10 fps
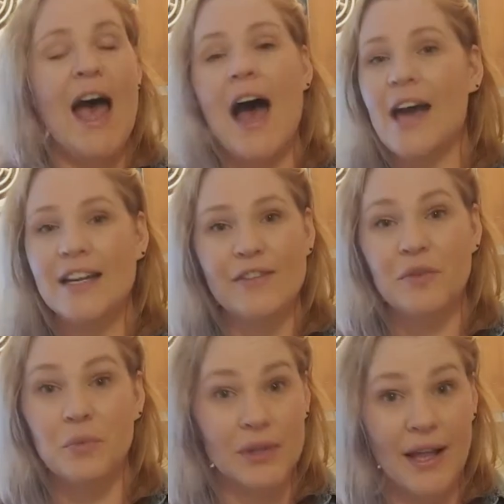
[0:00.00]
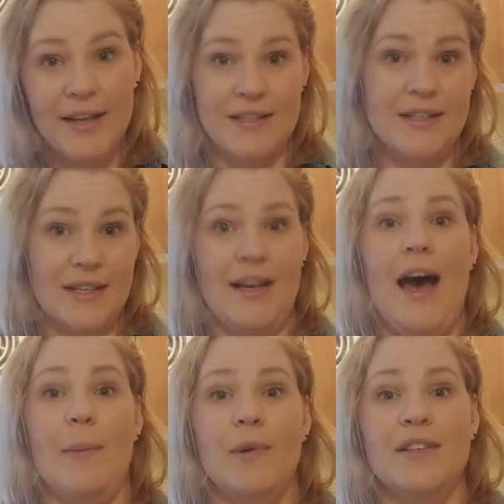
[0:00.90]
I didn't even realize this had
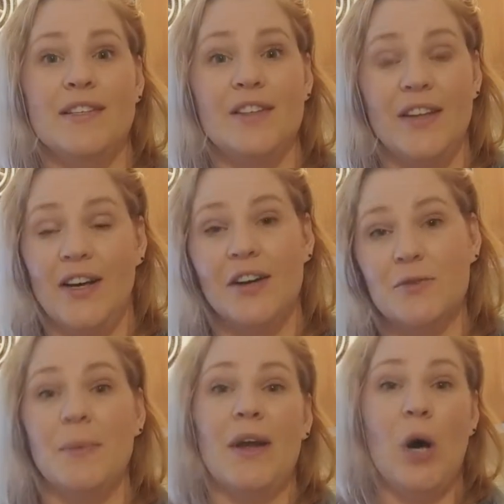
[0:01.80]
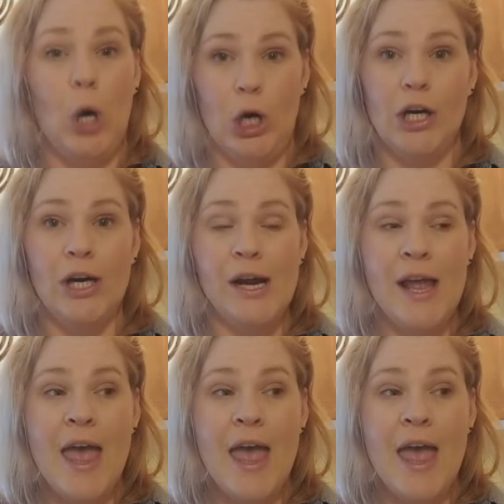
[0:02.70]
happened until I got to my car.